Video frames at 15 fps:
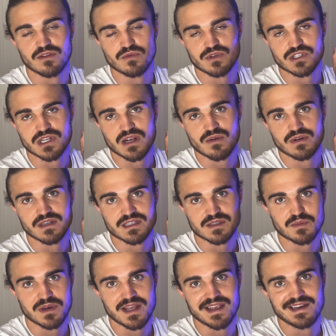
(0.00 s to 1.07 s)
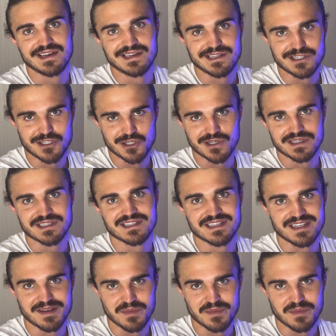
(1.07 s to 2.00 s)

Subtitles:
which I will explain in just a